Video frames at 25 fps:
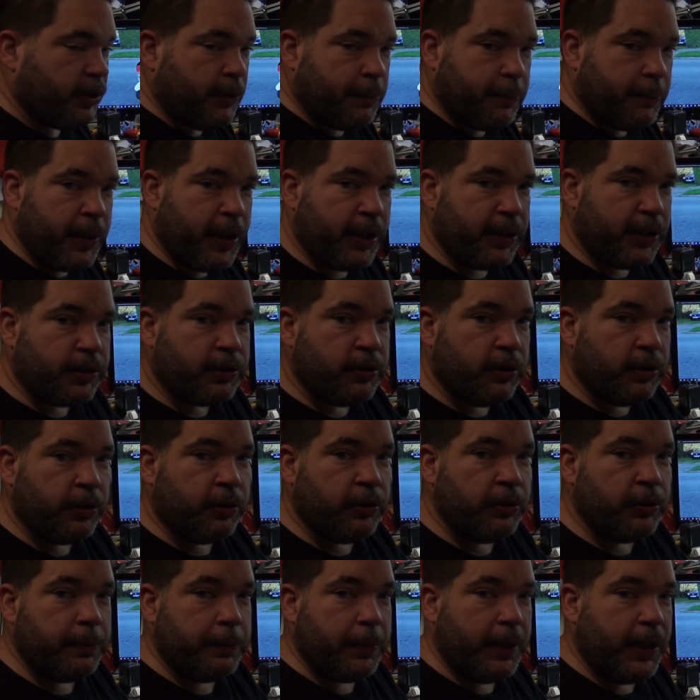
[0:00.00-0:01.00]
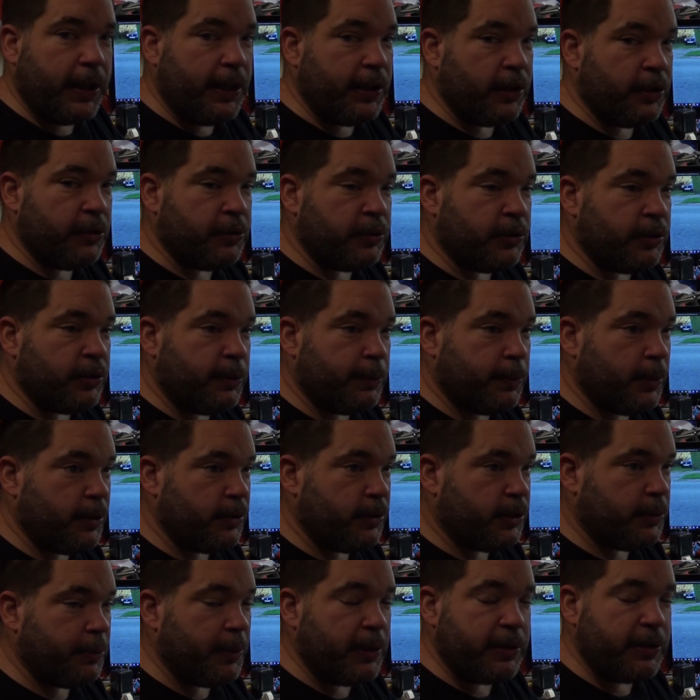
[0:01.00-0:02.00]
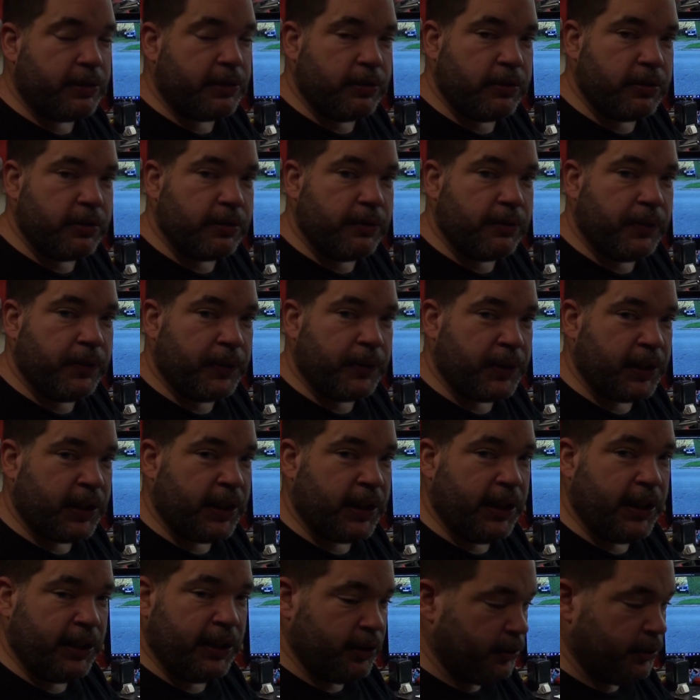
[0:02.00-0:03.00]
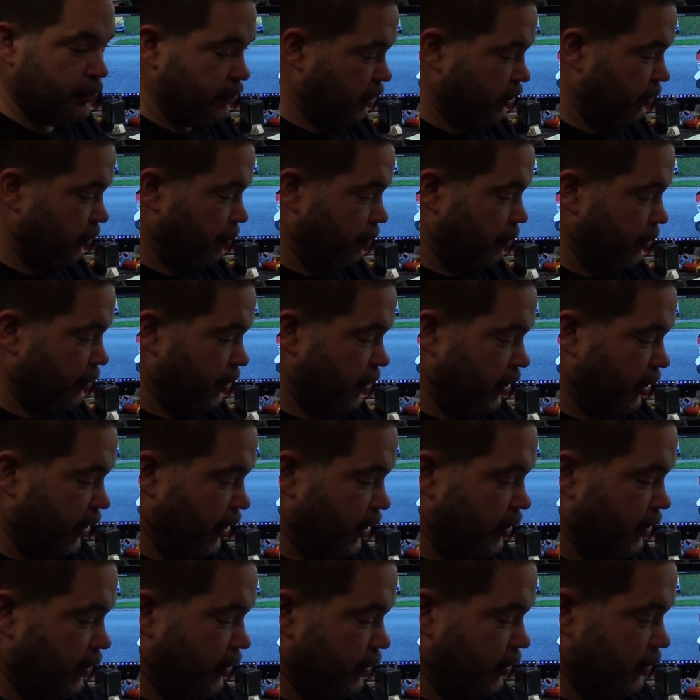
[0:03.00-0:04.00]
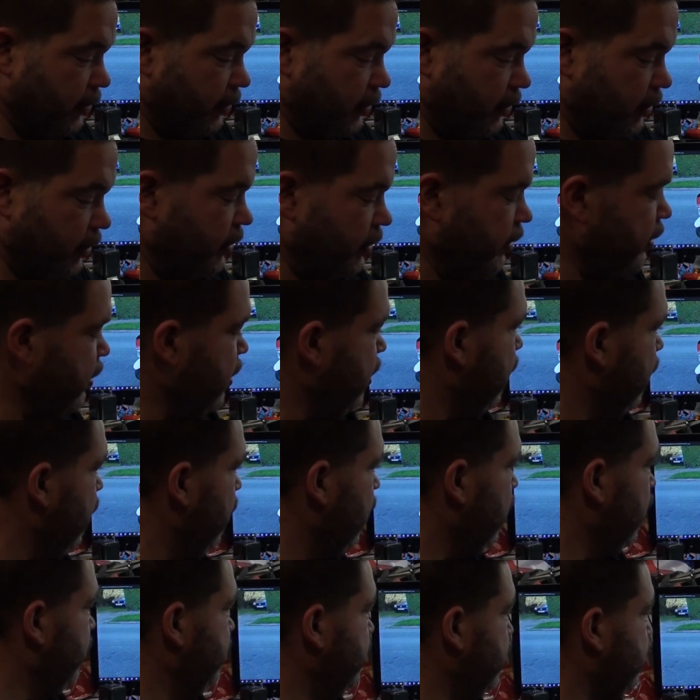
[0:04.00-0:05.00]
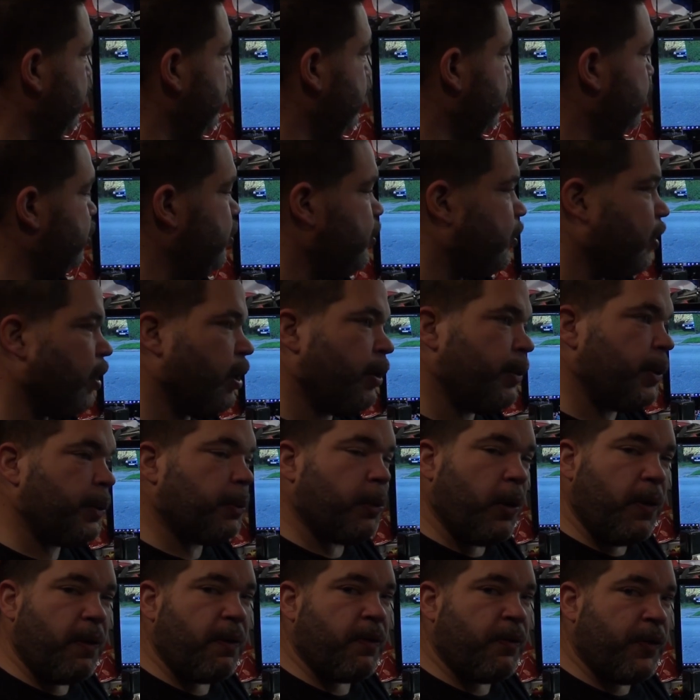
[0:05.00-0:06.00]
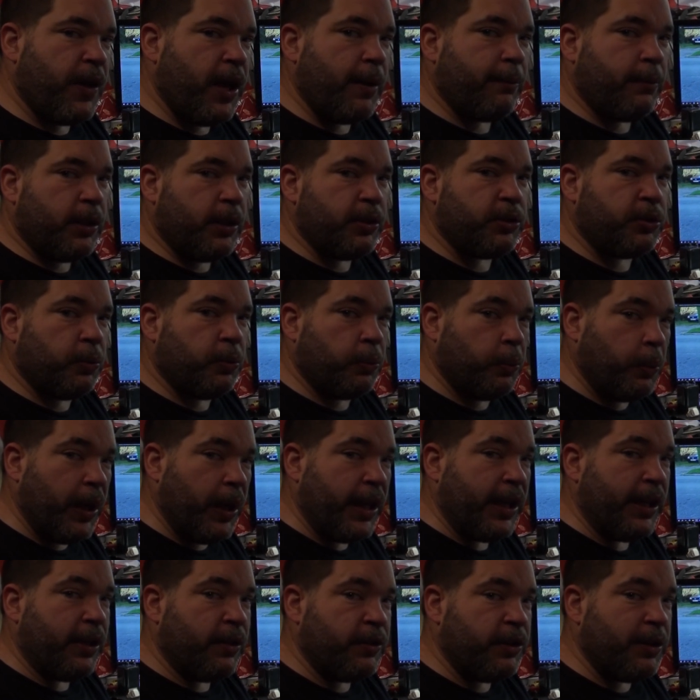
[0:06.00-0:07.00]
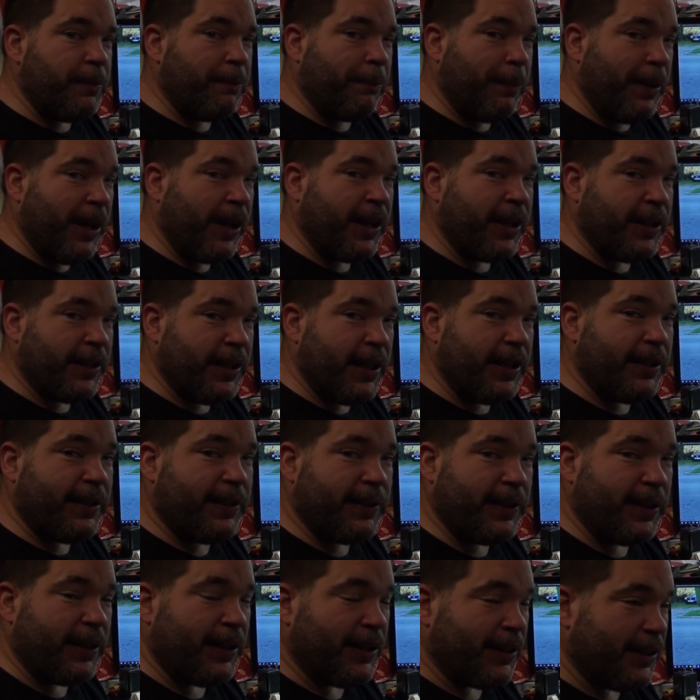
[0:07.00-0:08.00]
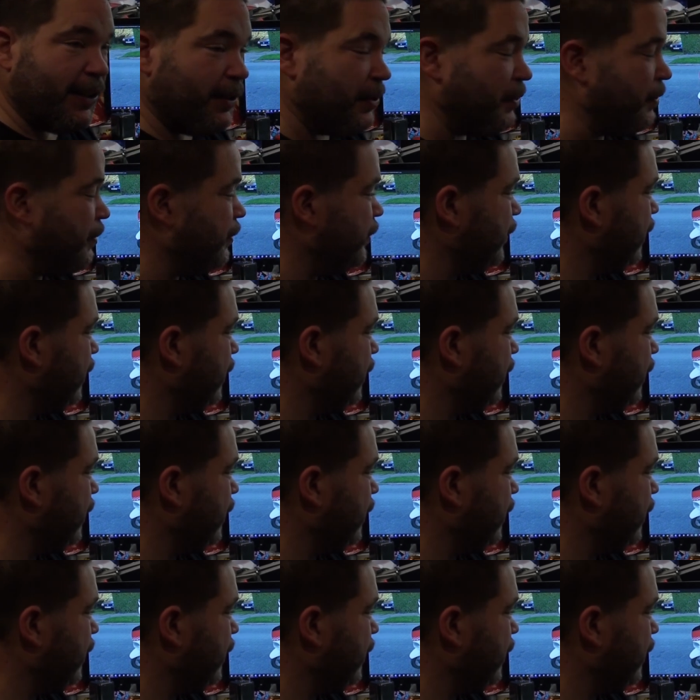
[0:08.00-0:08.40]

on the back, it's got a good payload on it. Apparently it's about 250 kilos you can put in there. I'm not sure I would want that much weight on the back of that thing though.